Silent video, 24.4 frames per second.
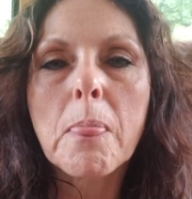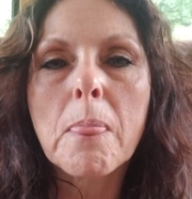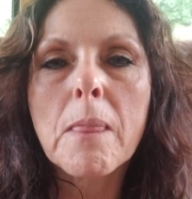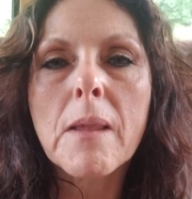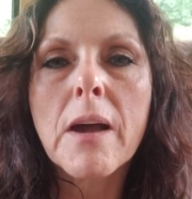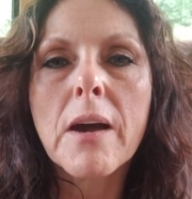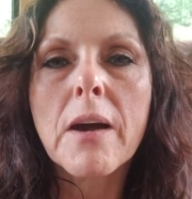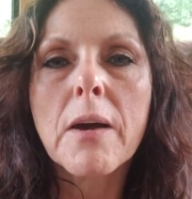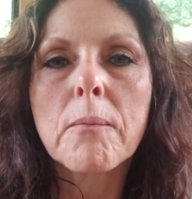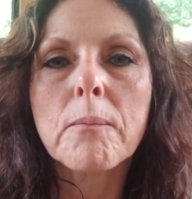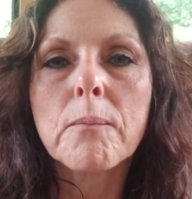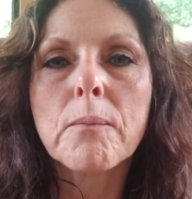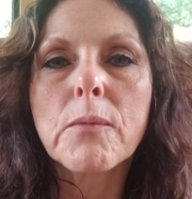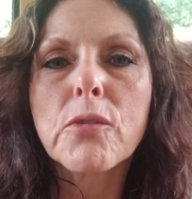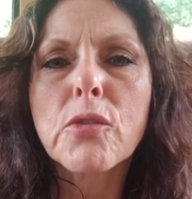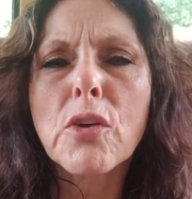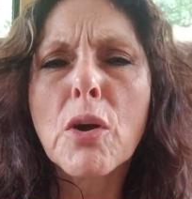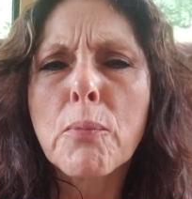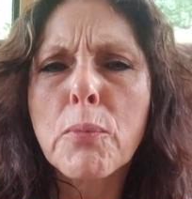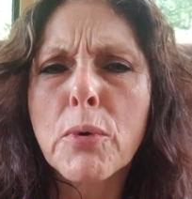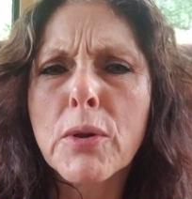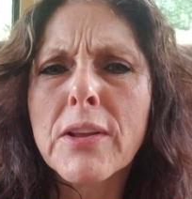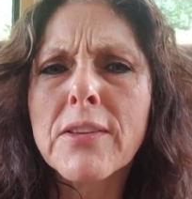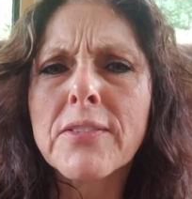So
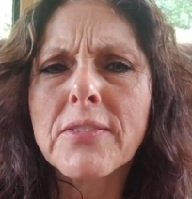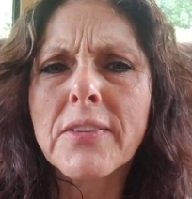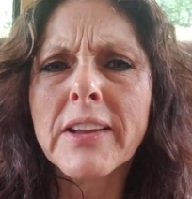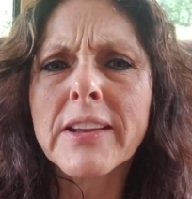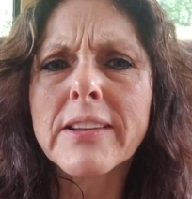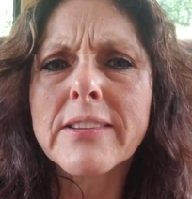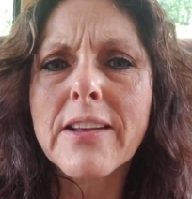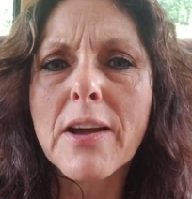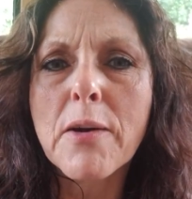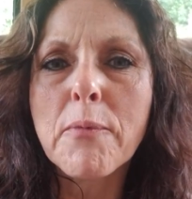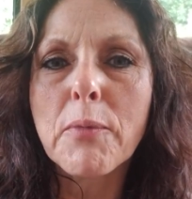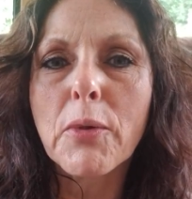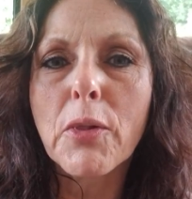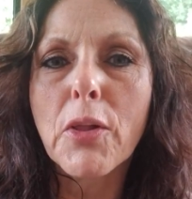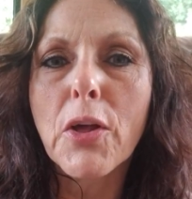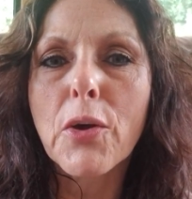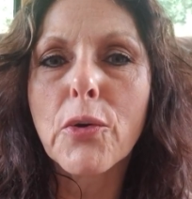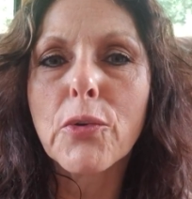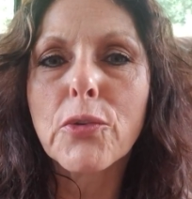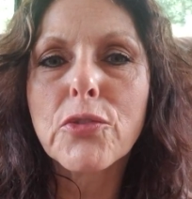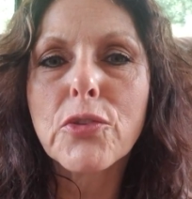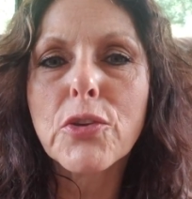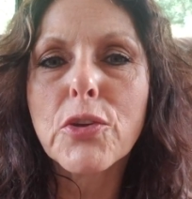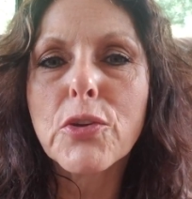I'll put his link down
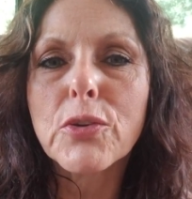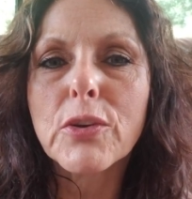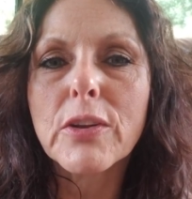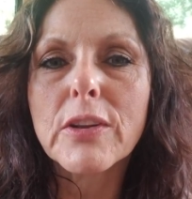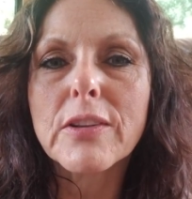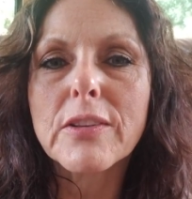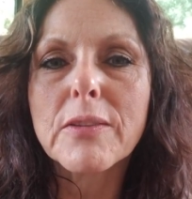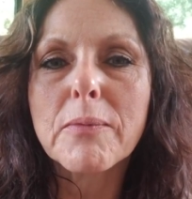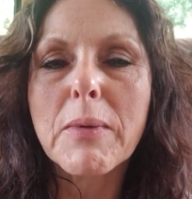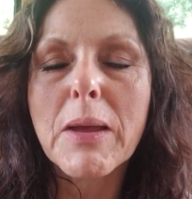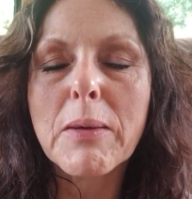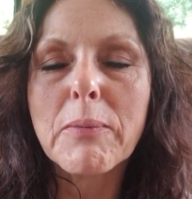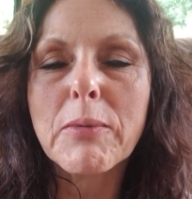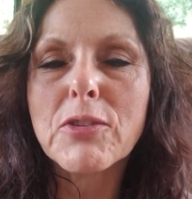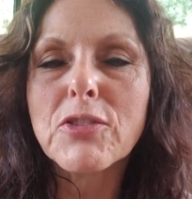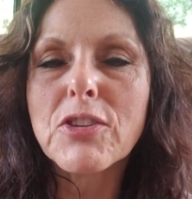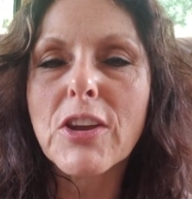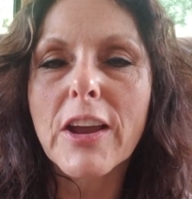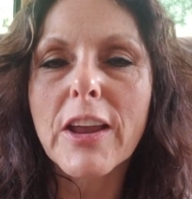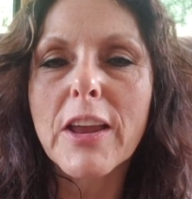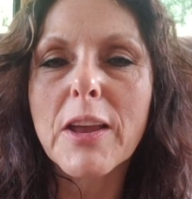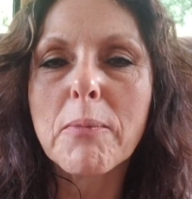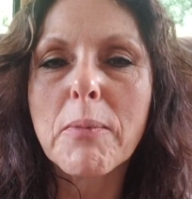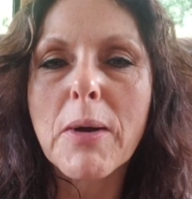below so you can maybe
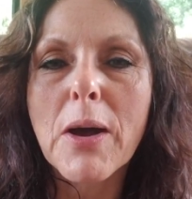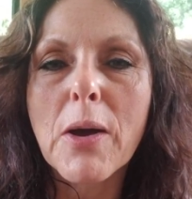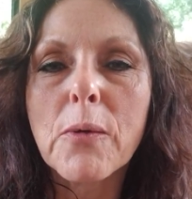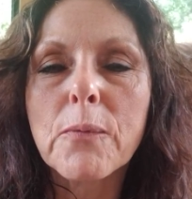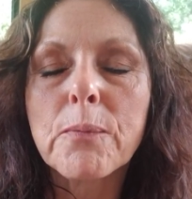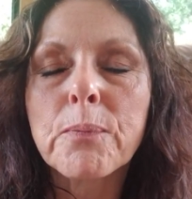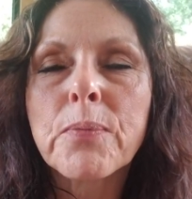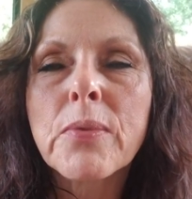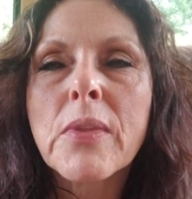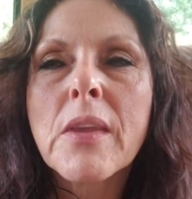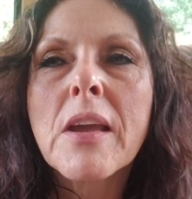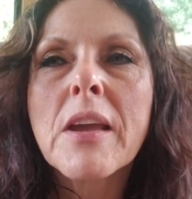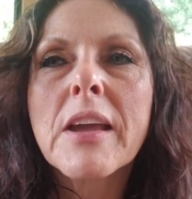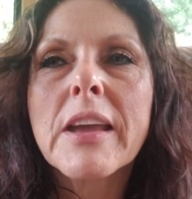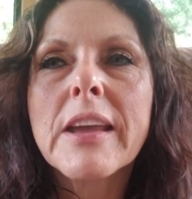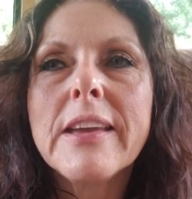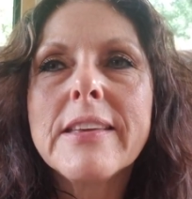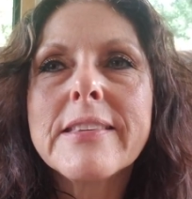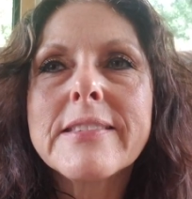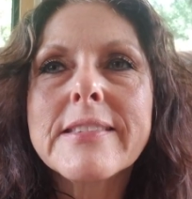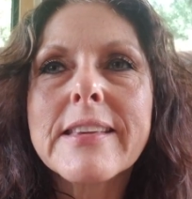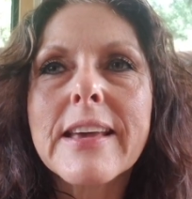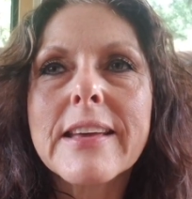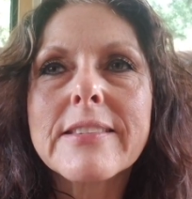check him out. He
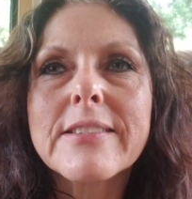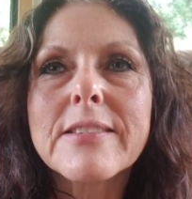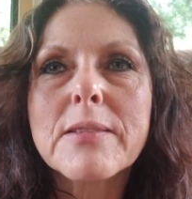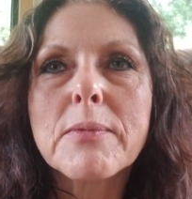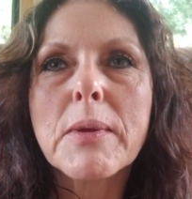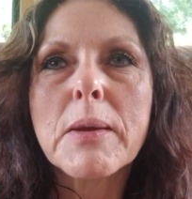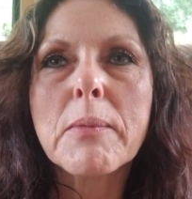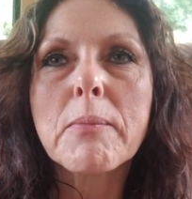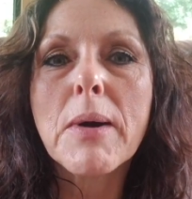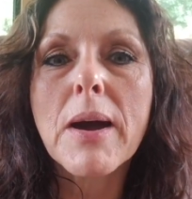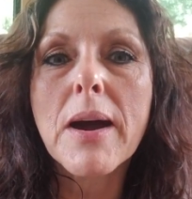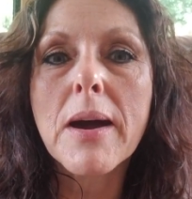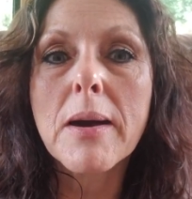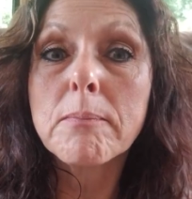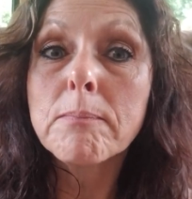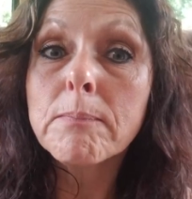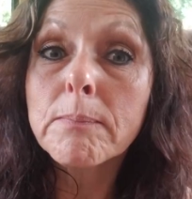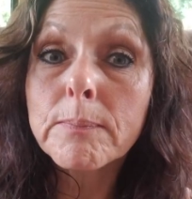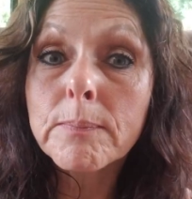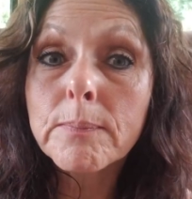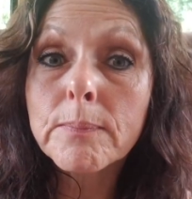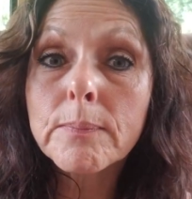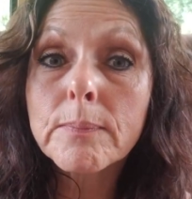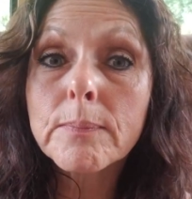said to me,
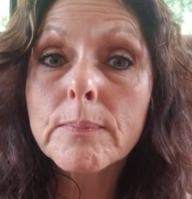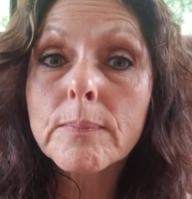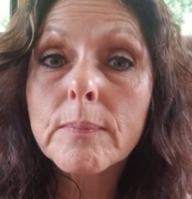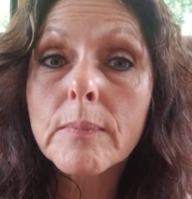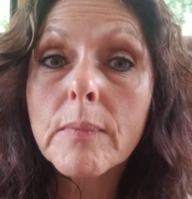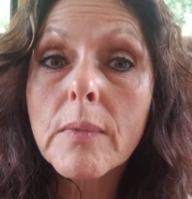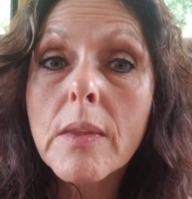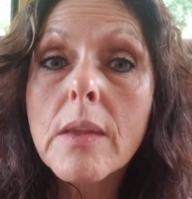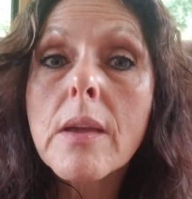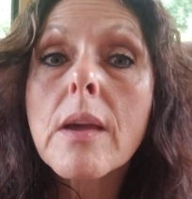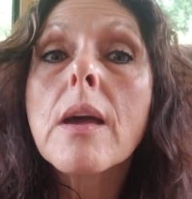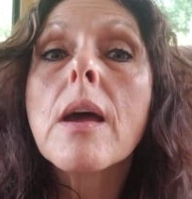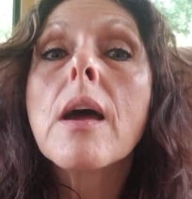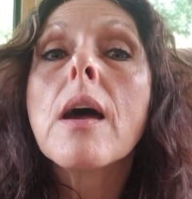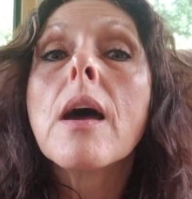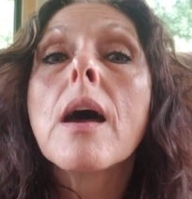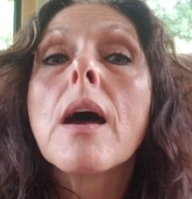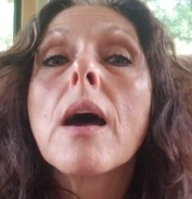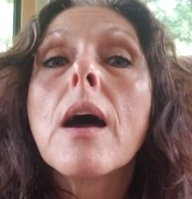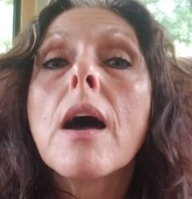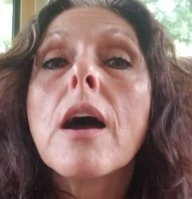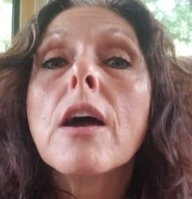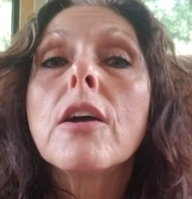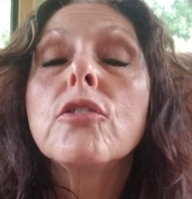Mom,
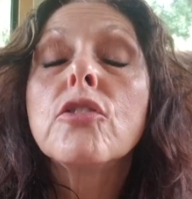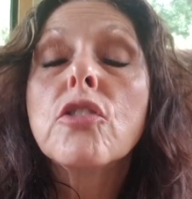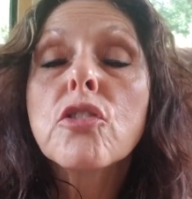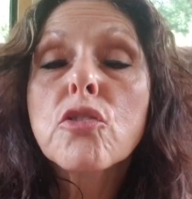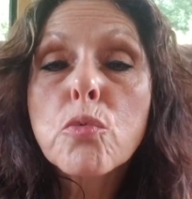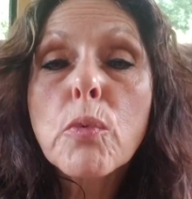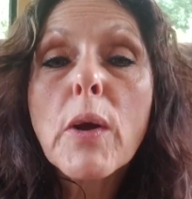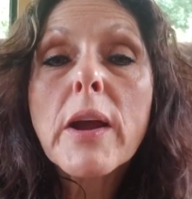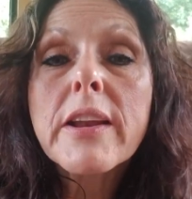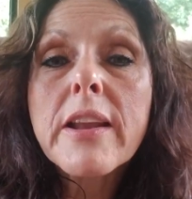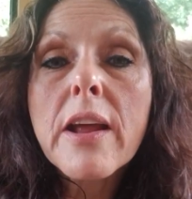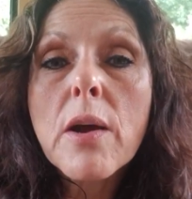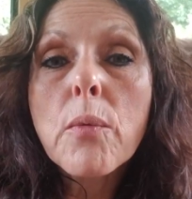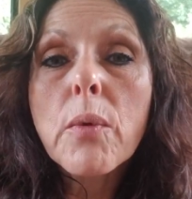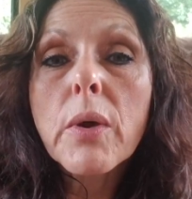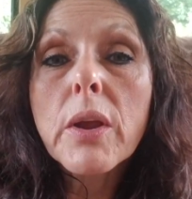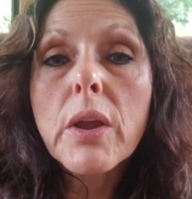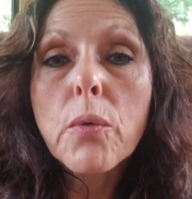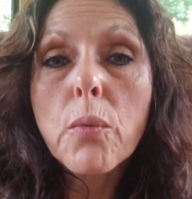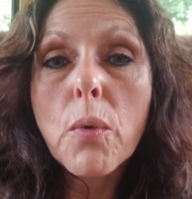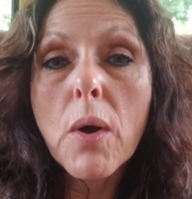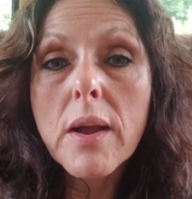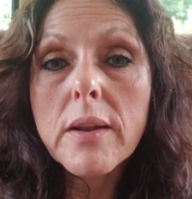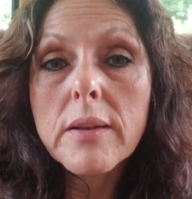just write down what
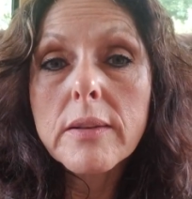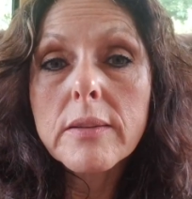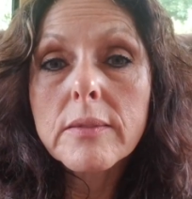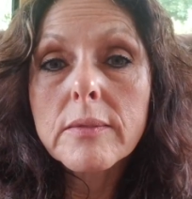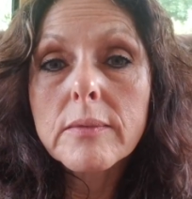you want.